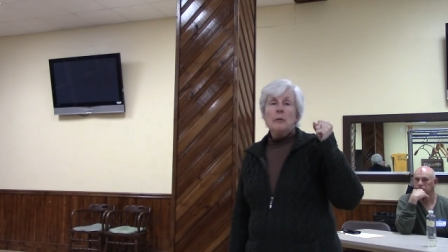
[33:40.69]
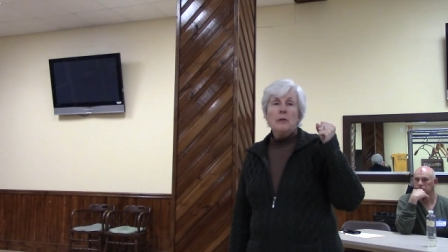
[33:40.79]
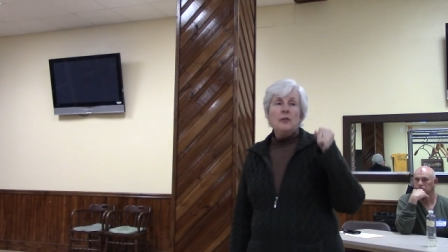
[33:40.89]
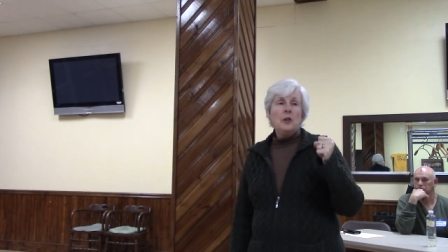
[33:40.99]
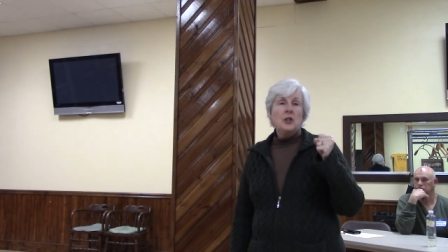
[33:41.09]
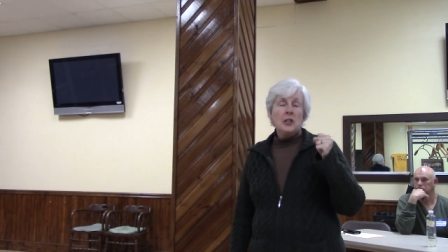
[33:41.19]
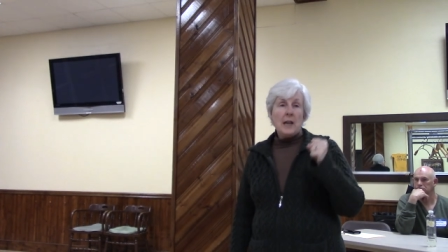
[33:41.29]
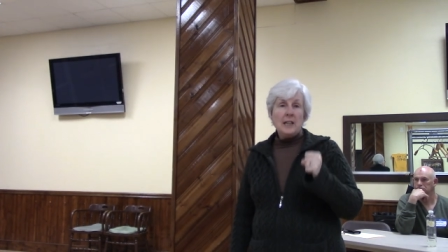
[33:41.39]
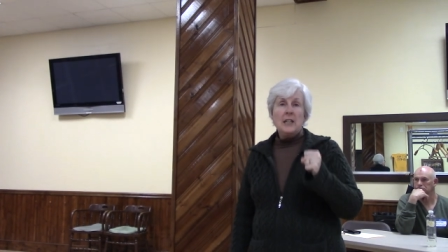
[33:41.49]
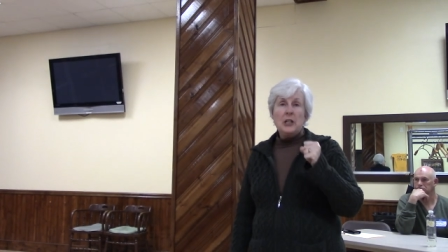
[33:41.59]
refused to
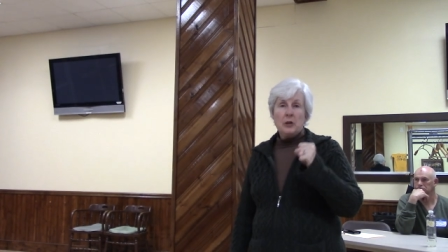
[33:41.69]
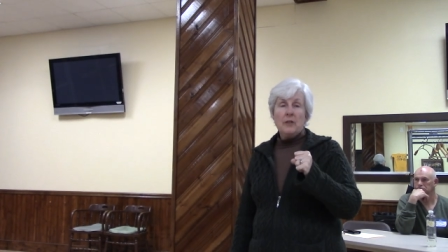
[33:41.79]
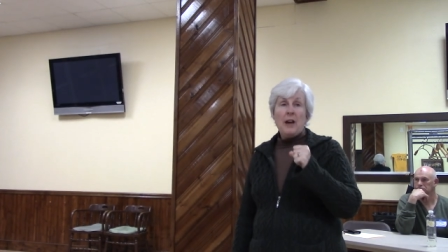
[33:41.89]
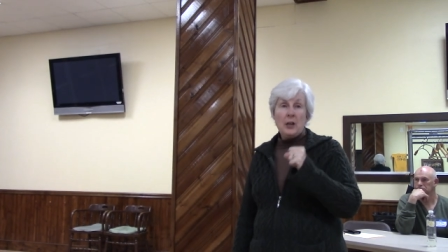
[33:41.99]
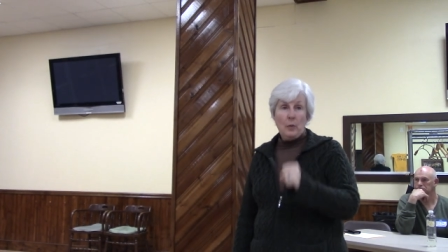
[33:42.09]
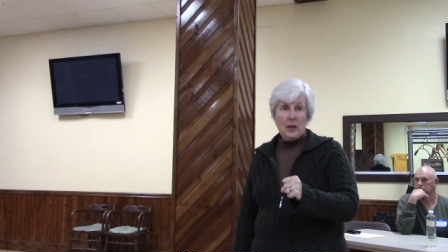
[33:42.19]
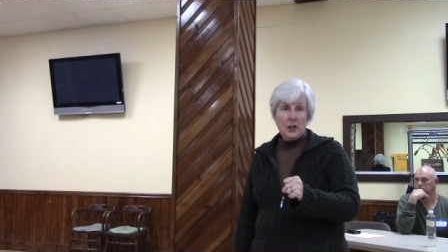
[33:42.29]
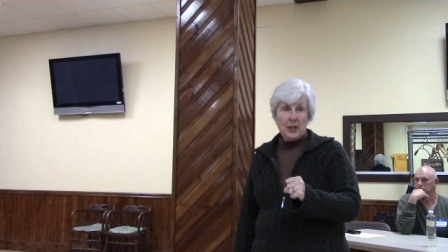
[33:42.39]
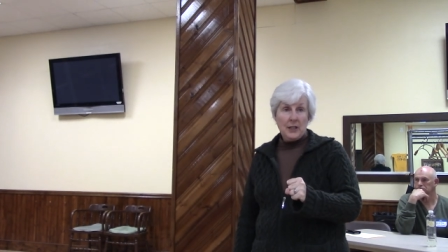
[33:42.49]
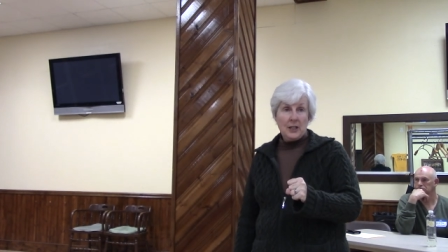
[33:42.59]
tie teacher
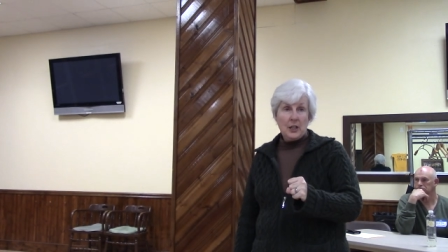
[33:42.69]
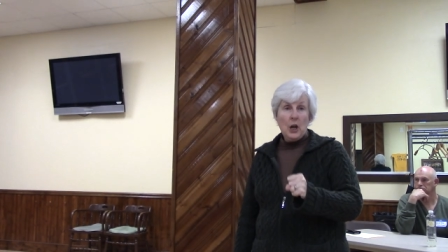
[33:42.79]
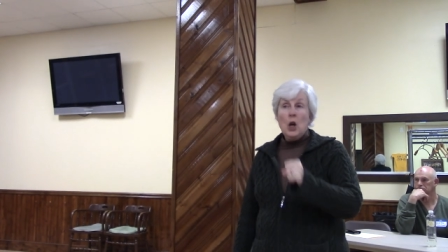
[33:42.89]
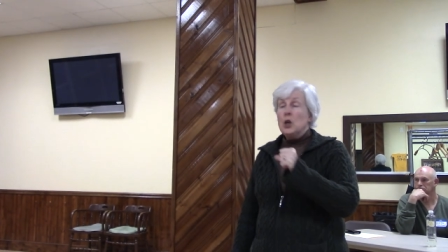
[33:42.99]
evaluations